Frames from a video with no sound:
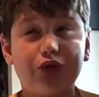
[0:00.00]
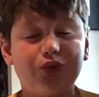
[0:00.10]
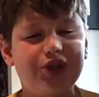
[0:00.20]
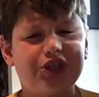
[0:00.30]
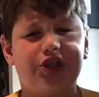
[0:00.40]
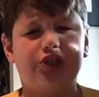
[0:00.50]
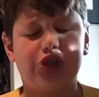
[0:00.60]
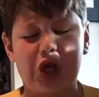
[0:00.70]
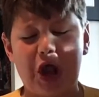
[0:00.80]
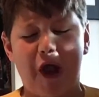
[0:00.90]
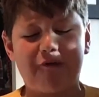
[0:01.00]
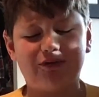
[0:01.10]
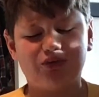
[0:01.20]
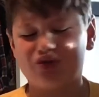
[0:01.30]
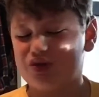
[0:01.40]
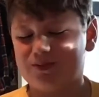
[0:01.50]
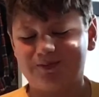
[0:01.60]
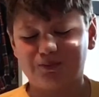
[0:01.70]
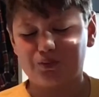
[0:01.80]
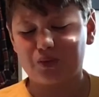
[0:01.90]
three stars.
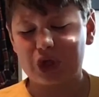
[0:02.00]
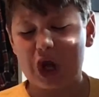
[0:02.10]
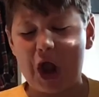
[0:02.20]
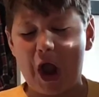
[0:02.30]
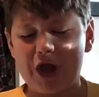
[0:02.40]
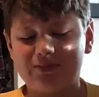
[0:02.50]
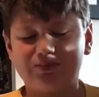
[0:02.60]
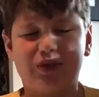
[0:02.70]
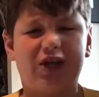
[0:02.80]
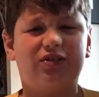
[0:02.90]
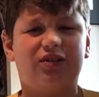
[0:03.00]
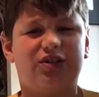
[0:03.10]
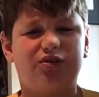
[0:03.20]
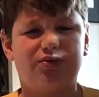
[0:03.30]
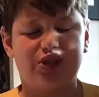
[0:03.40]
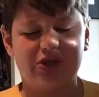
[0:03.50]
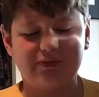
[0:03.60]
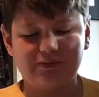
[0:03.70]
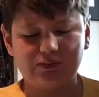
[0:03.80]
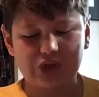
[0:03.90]
I would say like four. I don't like chewy
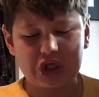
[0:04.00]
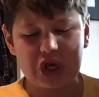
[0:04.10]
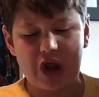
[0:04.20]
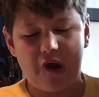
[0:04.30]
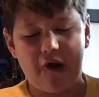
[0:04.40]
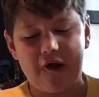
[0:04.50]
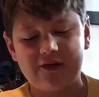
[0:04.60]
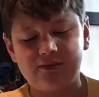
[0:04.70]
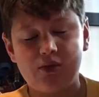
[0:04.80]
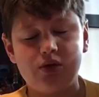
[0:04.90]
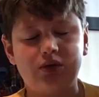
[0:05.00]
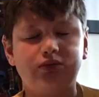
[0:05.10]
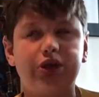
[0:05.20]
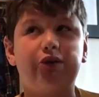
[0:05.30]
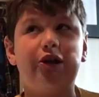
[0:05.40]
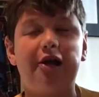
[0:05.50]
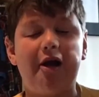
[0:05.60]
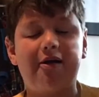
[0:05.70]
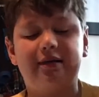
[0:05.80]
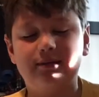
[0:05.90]
stuff. Okay. I mean,
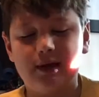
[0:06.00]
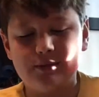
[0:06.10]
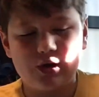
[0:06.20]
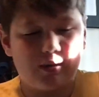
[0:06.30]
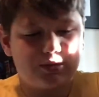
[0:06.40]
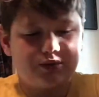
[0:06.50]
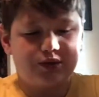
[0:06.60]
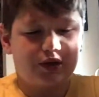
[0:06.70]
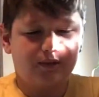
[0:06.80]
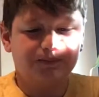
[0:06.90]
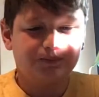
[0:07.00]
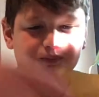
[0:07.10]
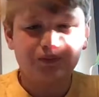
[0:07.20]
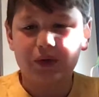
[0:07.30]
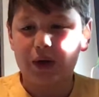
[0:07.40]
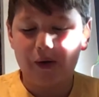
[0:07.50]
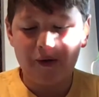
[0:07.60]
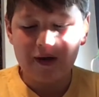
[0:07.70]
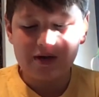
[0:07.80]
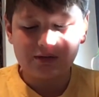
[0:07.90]
I, am okay with chewy stuff. Next one
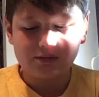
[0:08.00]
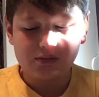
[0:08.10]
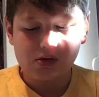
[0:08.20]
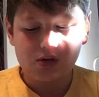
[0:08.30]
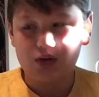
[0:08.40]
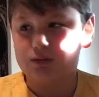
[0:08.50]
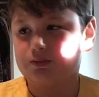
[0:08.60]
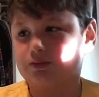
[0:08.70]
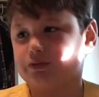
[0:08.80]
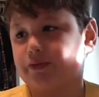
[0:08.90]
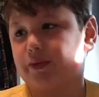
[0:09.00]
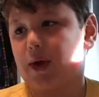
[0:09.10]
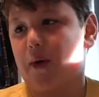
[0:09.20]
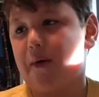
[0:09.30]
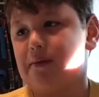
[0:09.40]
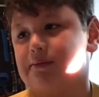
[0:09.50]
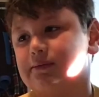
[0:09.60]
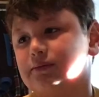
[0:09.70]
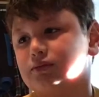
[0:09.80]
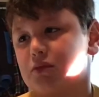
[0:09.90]
is um,
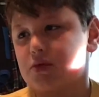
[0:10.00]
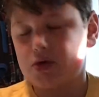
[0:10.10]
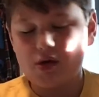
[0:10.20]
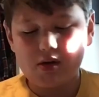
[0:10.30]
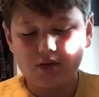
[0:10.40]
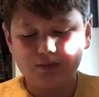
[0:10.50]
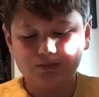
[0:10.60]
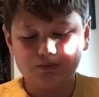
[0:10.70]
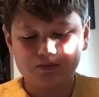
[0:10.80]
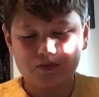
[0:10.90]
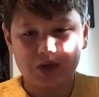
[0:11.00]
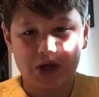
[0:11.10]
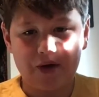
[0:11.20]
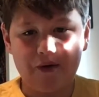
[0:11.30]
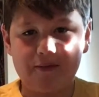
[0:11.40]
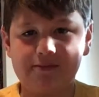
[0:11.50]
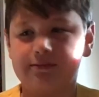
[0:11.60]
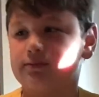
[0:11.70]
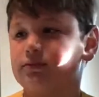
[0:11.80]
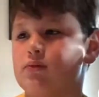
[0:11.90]
Maoam Giant Sour
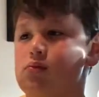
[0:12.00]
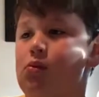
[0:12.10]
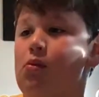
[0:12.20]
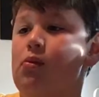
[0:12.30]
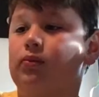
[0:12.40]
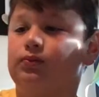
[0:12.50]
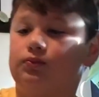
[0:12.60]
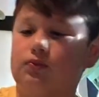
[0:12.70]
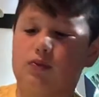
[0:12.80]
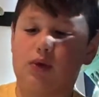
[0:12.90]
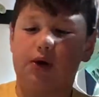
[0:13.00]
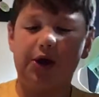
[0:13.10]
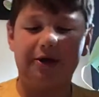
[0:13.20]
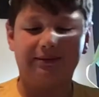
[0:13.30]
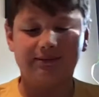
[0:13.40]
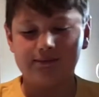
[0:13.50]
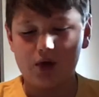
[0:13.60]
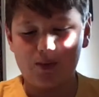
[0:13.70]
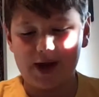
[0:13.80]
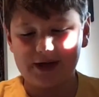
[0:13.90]
Stripes. Okay,
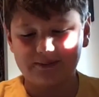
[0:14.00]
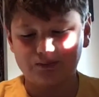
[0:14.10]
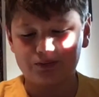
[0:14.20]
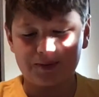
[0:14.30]
Maoam.